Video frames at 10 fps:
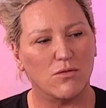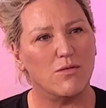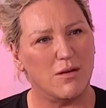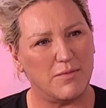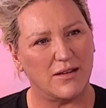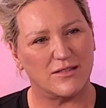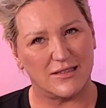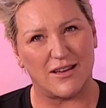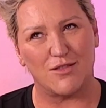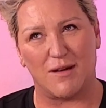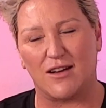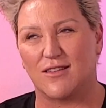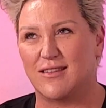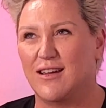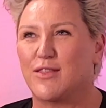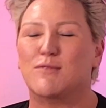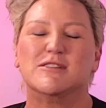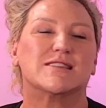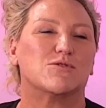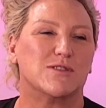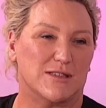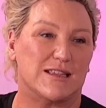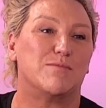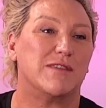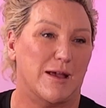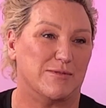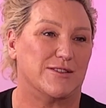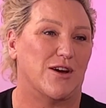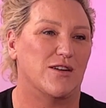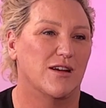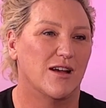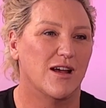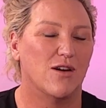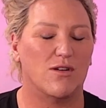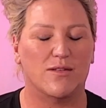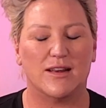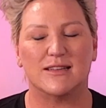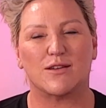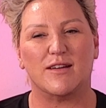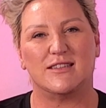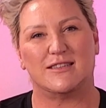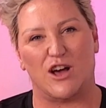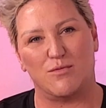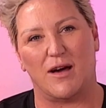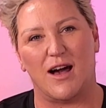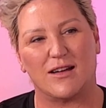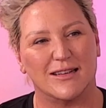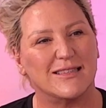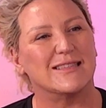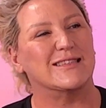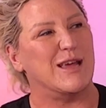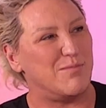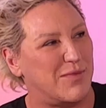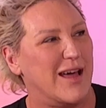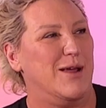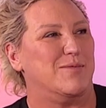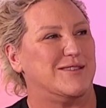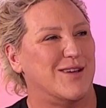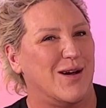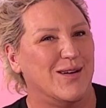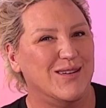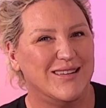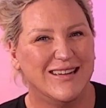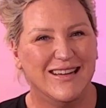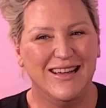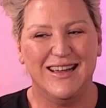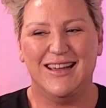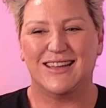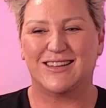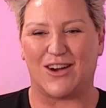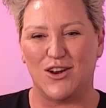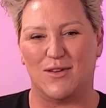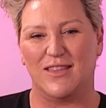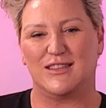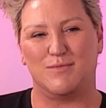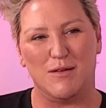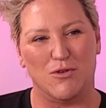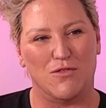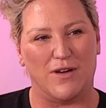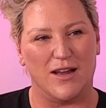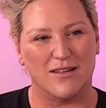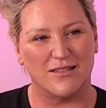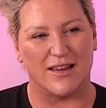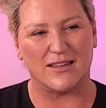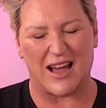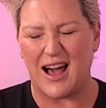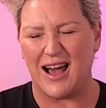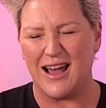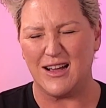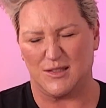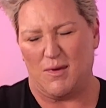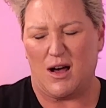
we just, went back to South Park, I think. I think we skipped the episode. Right. Well, let's go back to South Park. Let's skip that episode. Go to one that's a bit more fun. Yeah. Like Kyle's